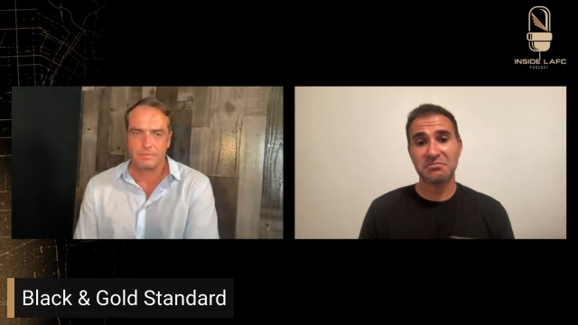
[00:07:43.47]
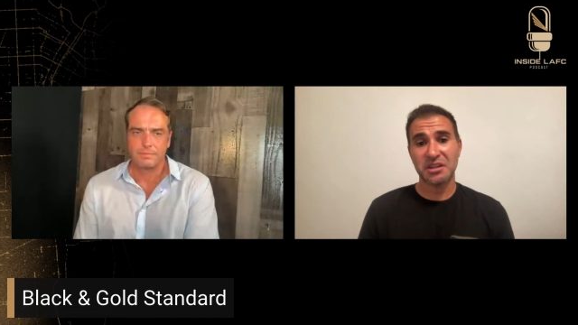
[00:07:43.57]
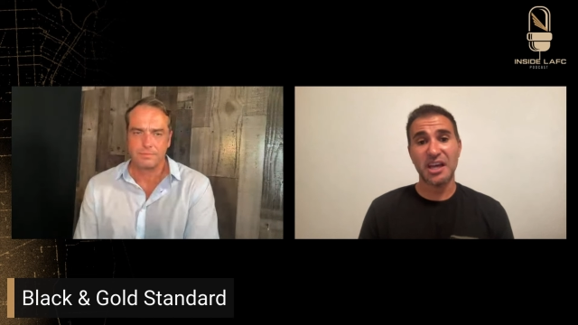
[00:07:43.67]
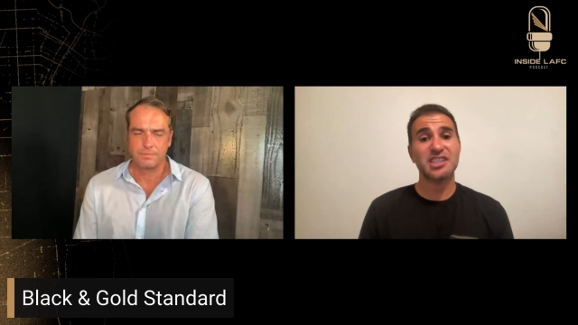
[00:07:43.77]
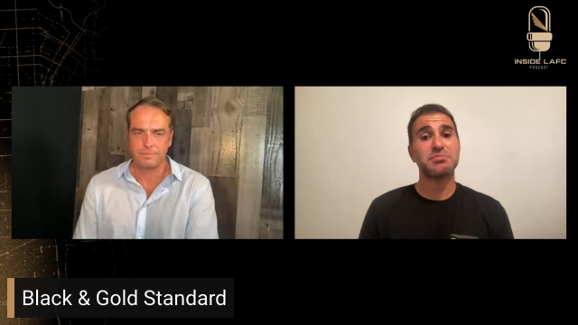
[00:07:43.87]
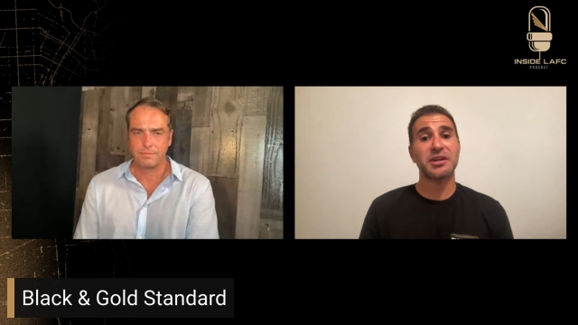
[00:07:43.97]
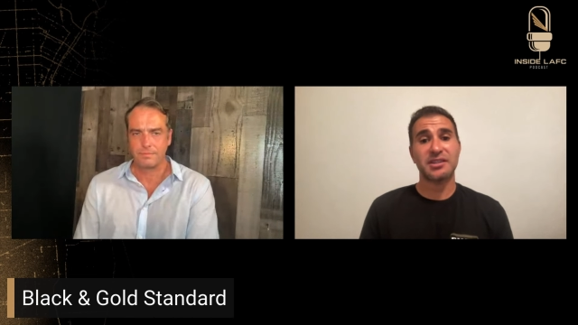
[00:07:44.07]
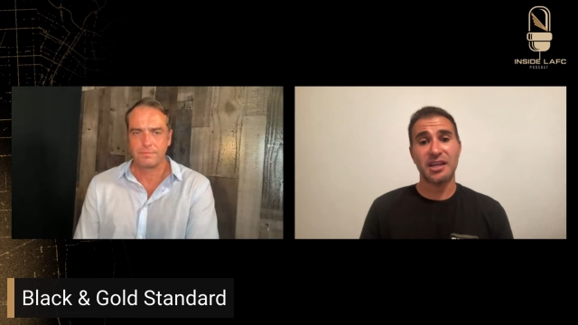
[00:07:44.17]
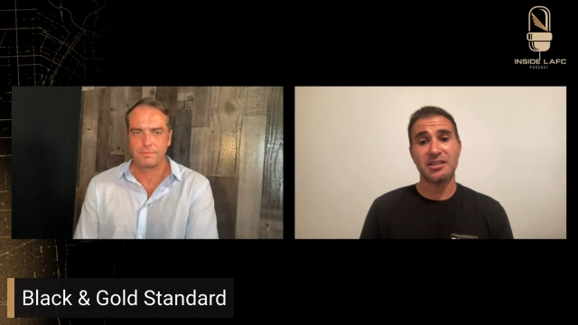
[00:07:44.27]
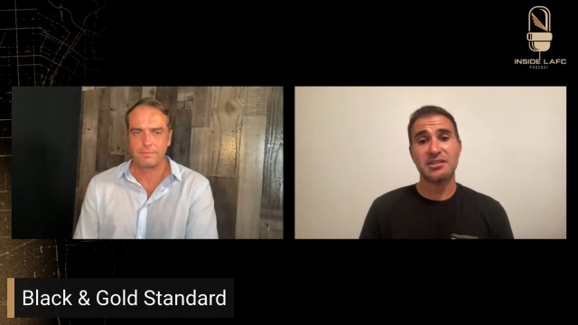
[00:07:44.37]

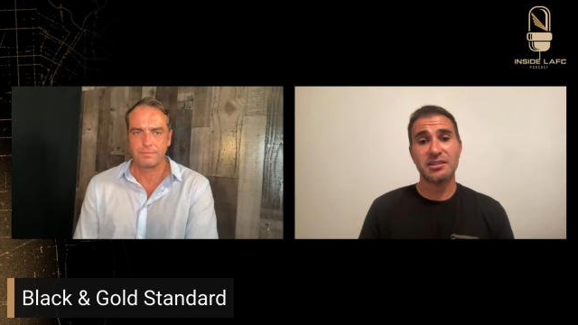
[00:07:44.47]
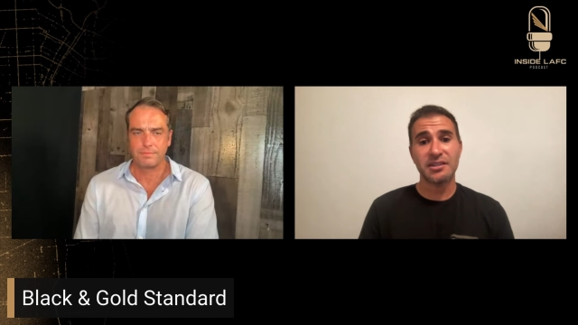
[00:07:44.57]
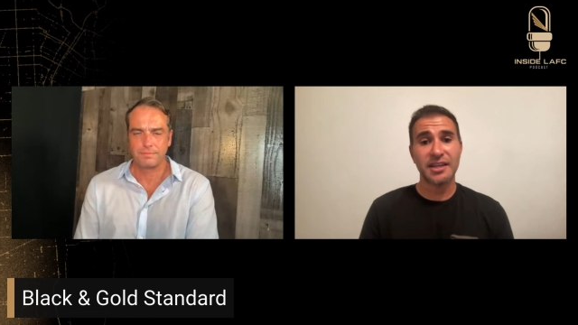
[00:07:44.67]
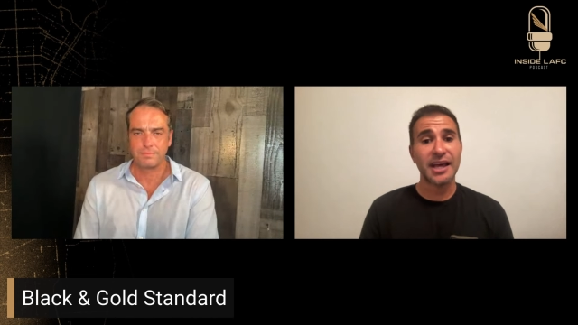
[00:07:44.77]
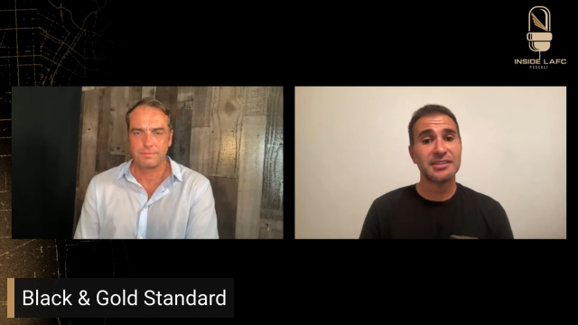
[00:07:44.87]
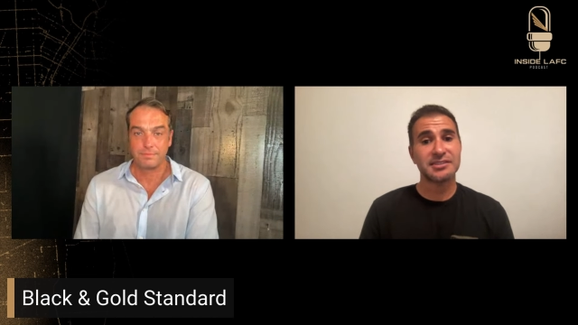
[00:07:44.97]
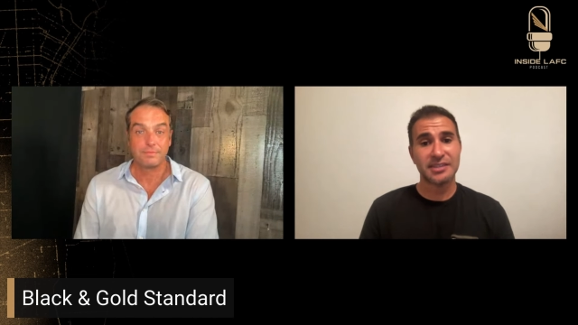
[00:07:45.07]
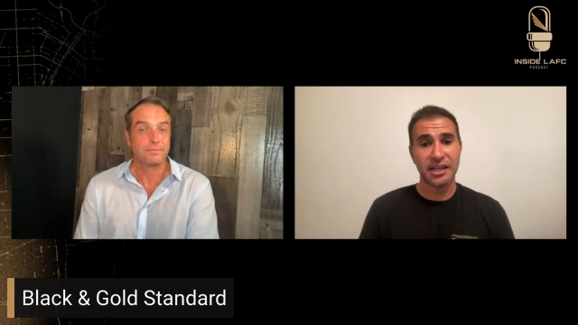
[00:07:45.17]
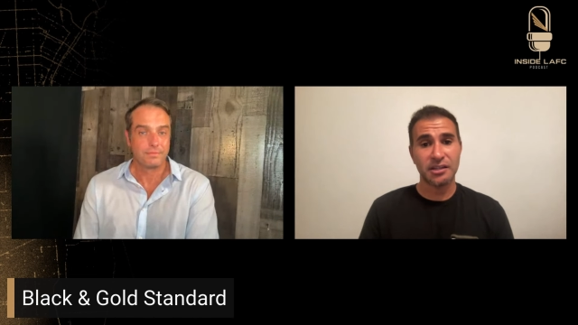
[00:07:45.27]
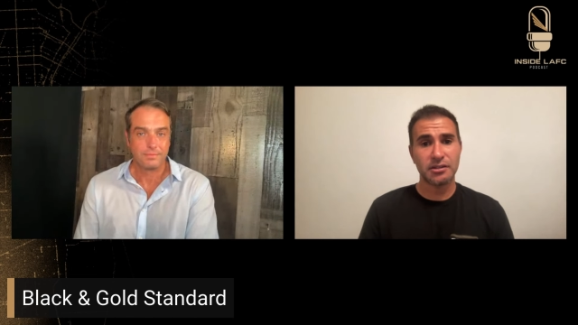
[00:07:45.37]
Speaker 1: expectation and that
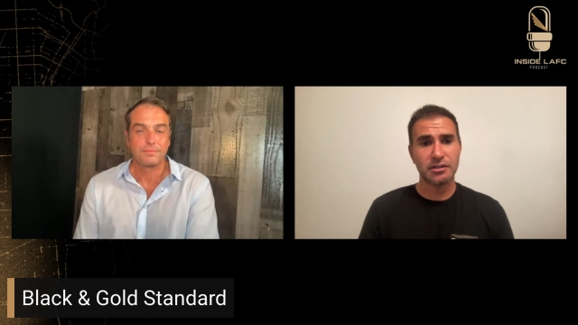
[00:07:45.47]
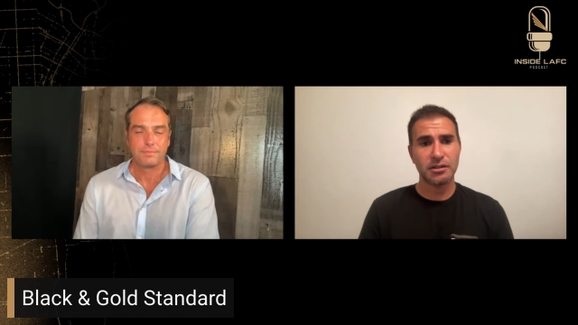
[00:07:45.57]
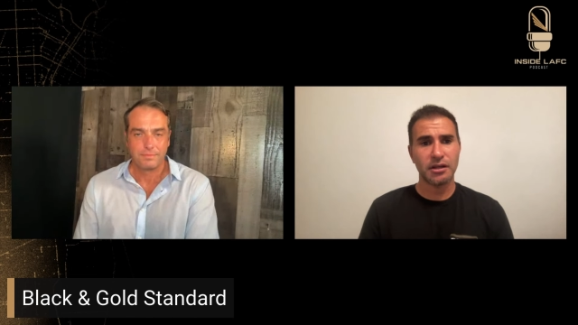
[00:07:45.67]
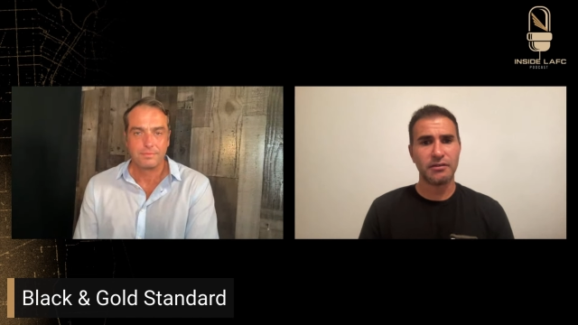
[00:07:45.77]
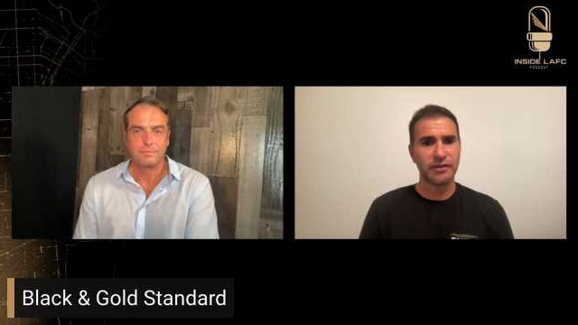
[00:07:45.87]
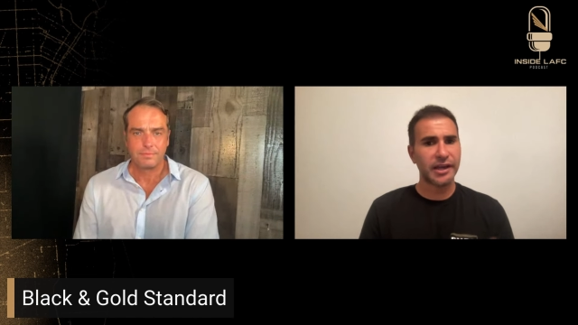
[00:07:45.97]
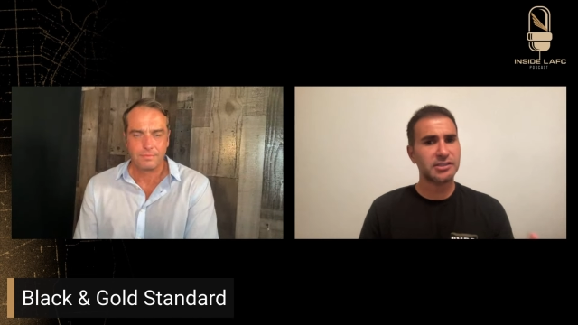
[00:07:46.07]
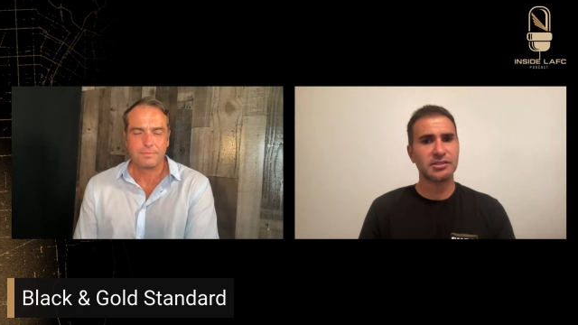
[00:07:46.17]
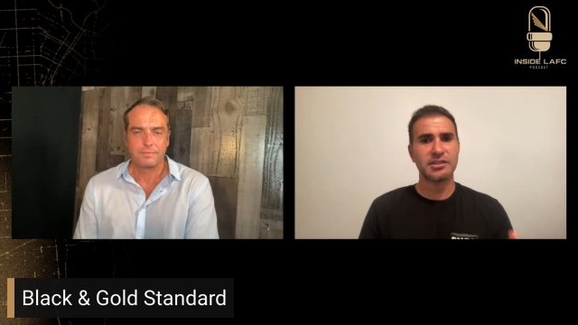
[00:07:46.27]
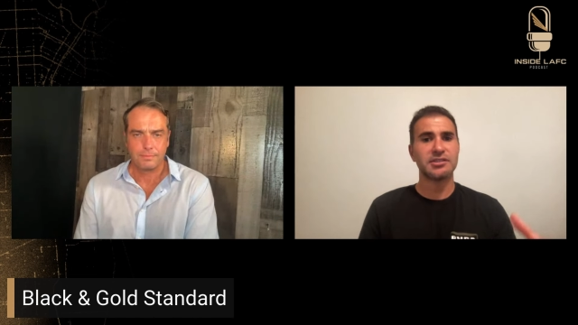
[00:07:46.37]
standard of
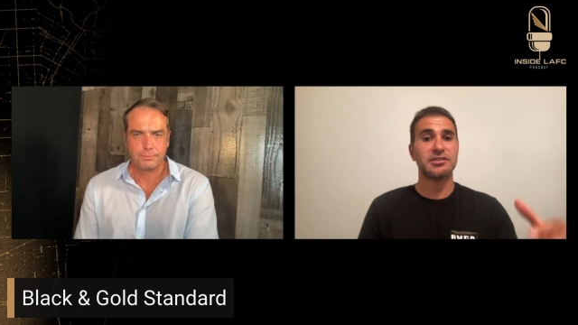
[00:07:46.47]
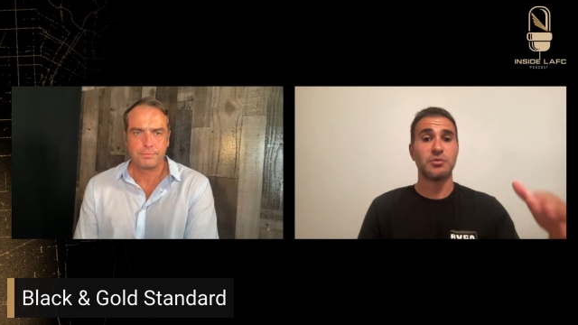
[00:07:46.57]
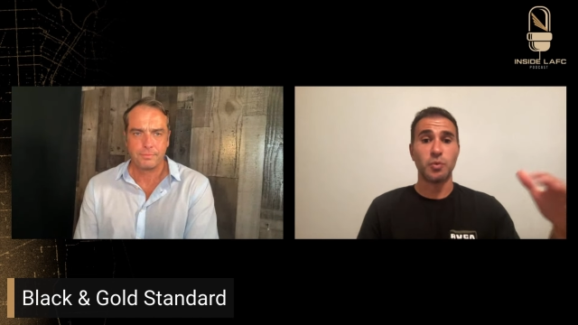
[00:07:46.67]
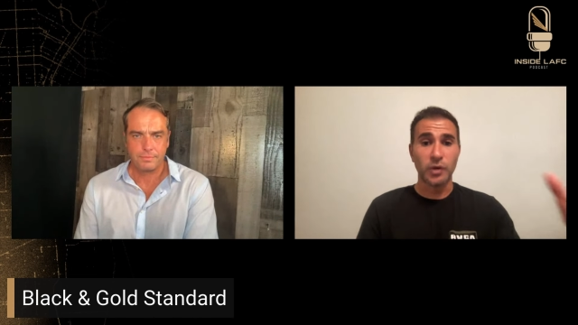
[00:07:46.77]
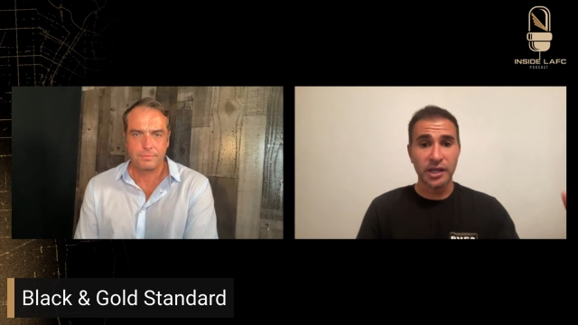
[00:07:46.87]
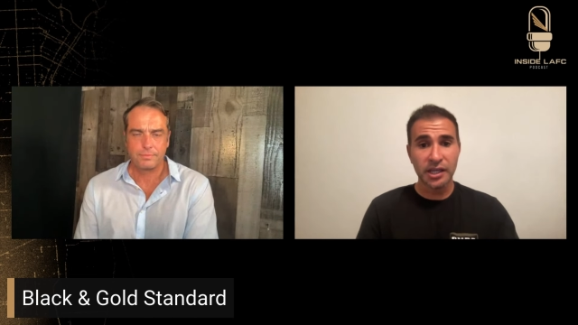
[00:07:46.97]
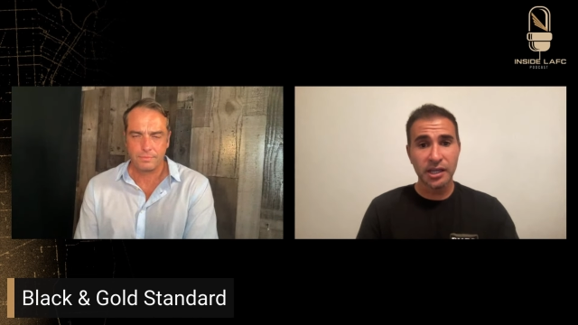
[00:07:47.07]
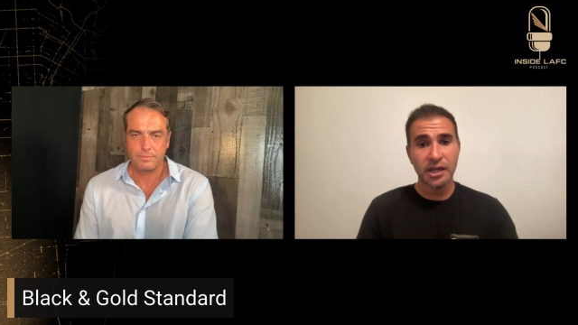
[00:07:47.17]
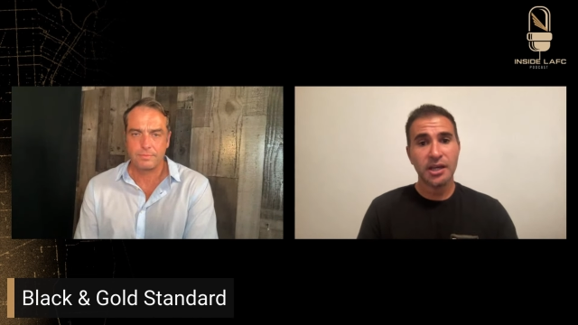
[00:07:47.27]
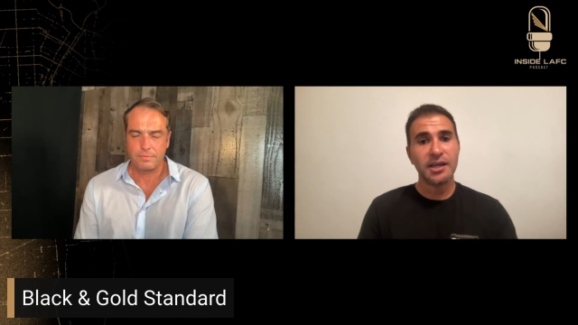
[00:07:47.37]
excellence and winning,
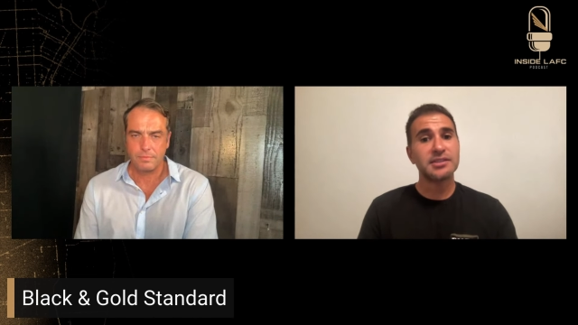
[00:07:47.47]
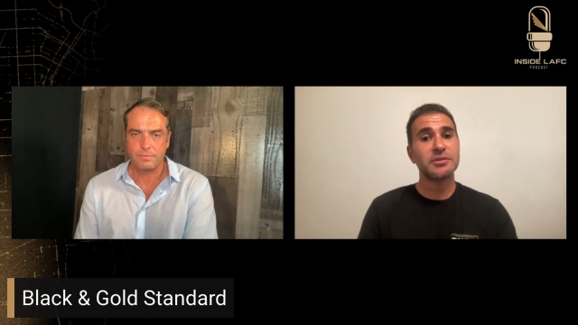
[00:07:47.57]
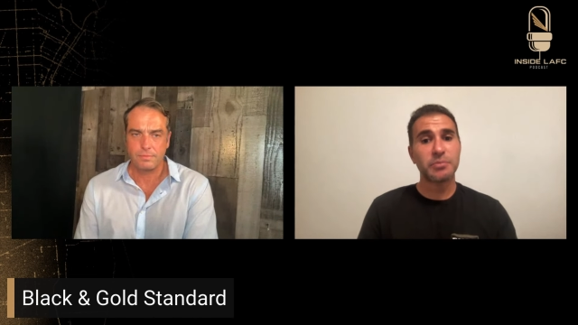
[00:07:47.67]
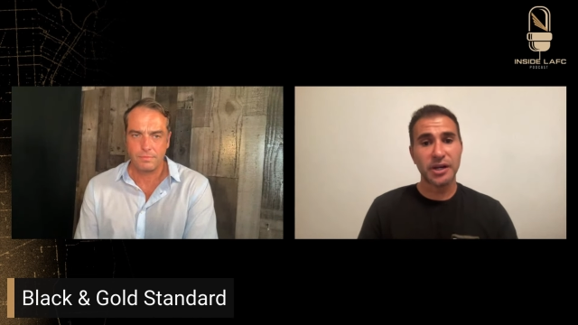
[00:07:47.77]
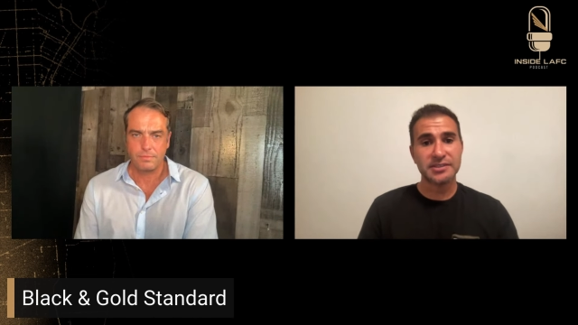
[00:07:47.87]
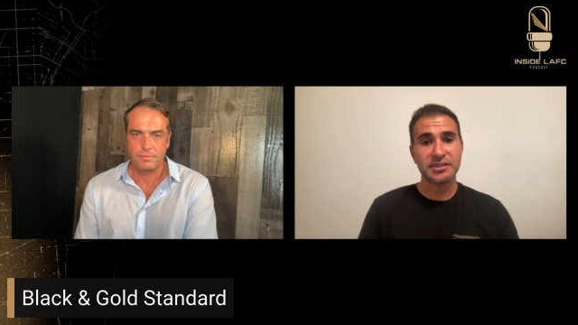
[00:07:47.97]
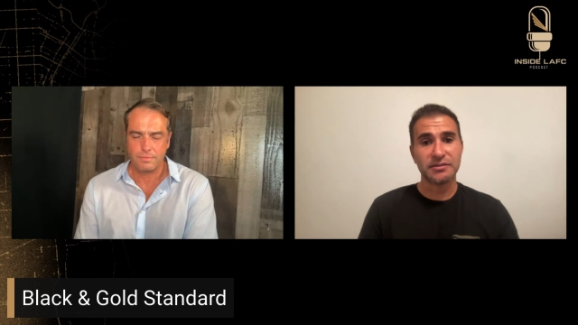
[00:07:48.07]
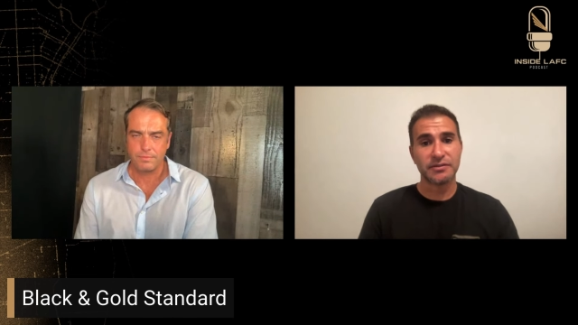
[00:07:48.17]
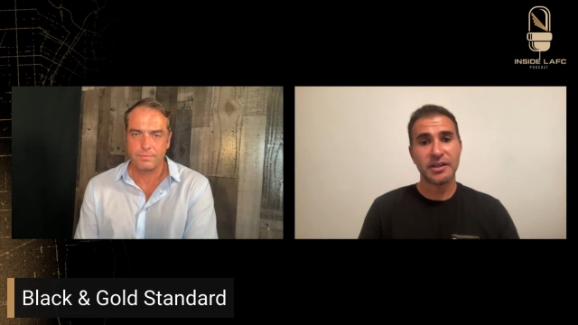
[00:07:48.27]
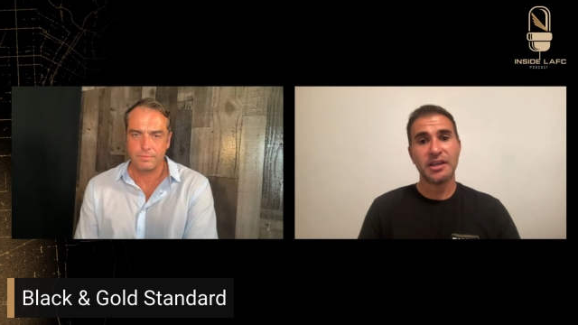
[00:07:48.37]
it's impressive.